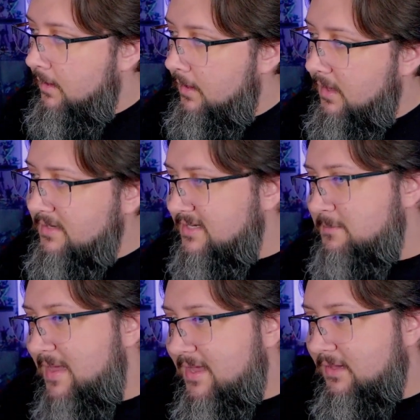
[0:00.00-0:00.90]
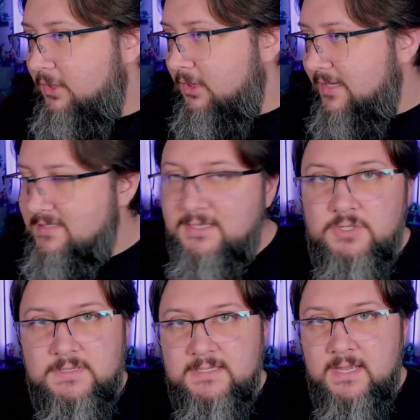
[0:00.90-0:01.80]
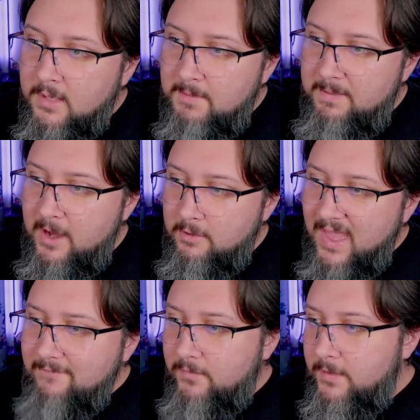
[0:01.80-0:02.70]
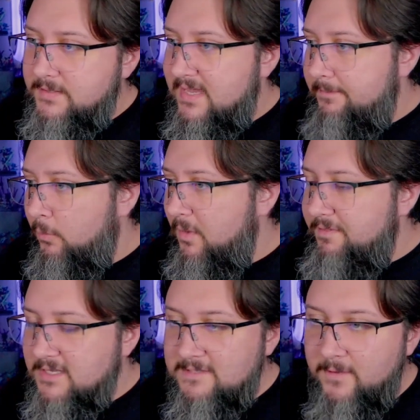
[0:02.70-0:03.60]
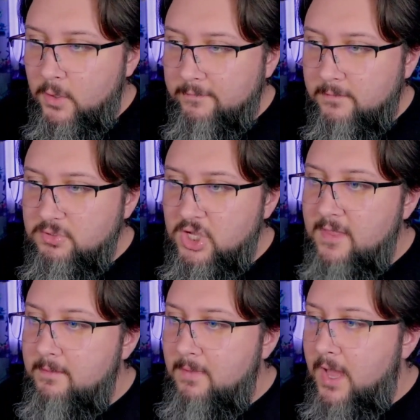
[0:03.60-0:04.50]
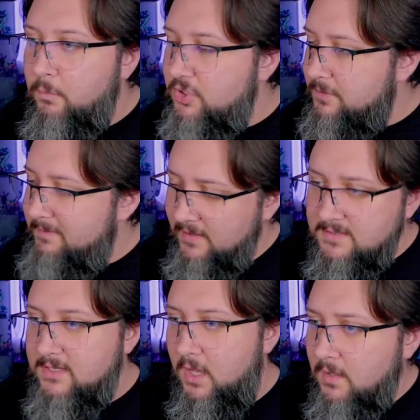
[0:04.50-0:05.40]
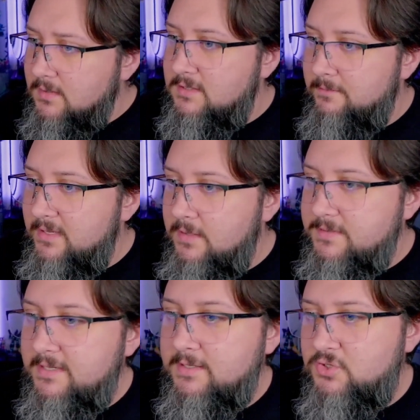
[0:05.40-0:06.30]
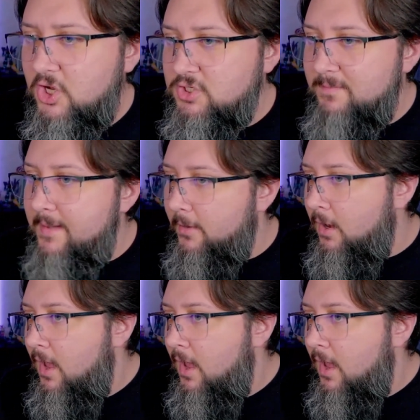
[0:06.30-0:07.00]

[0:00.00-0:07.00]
And it does make it a little less interesting. Compare that, for example, with this photo from John the Mod, which appears to also be using construction paper,